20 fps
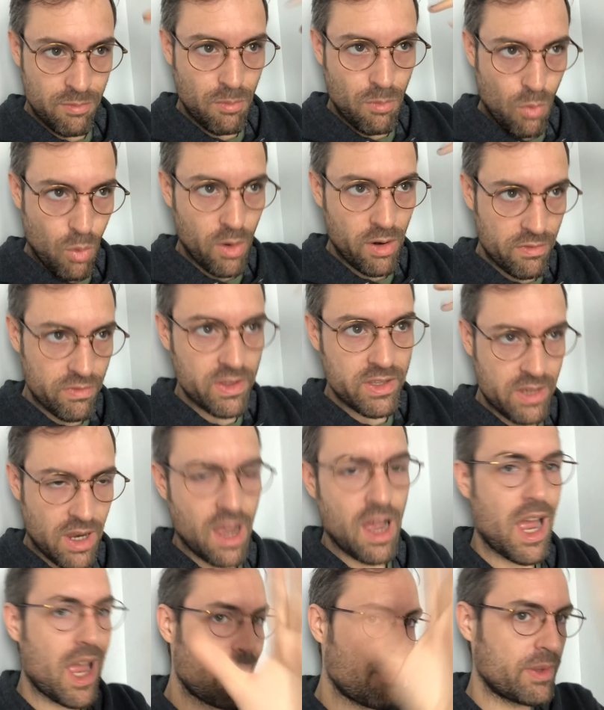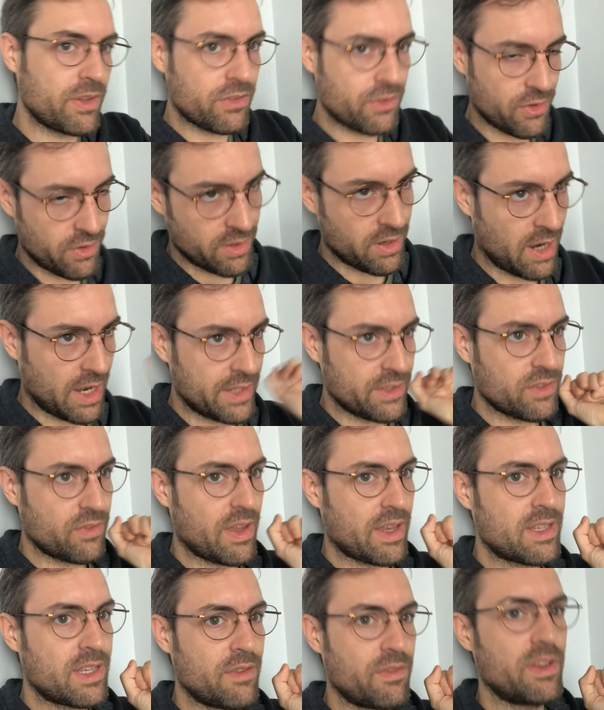more of the time in certain kinds of
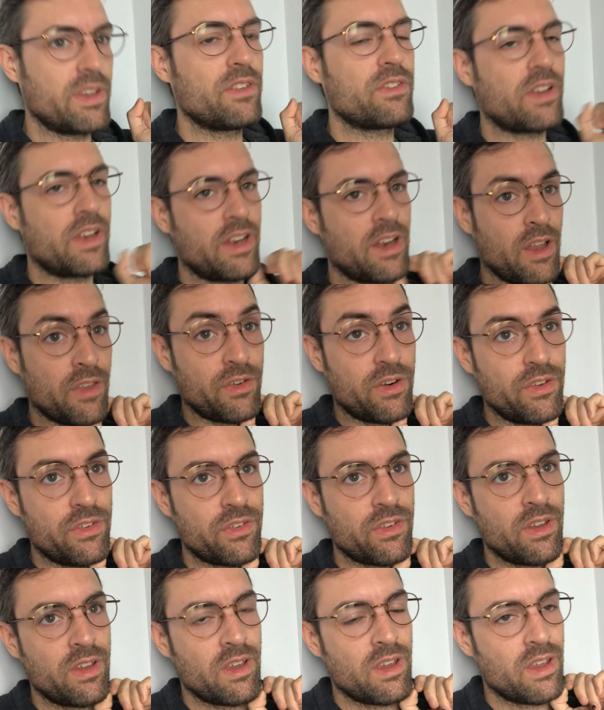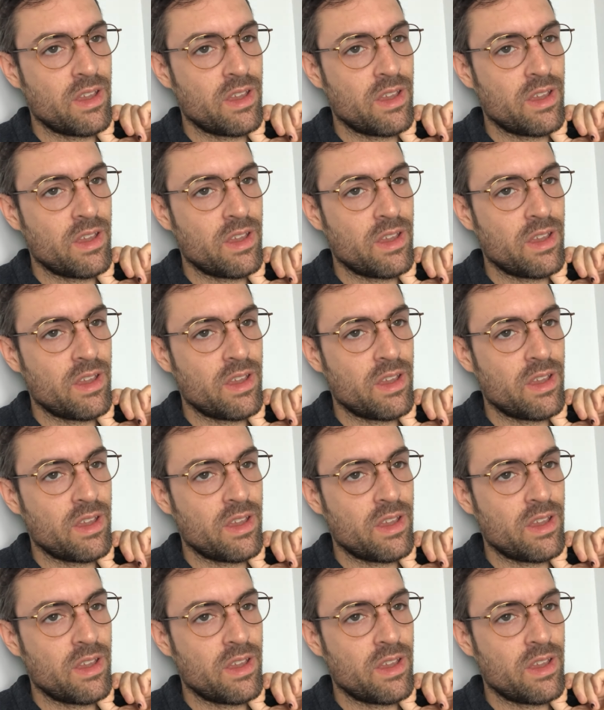activities than in others.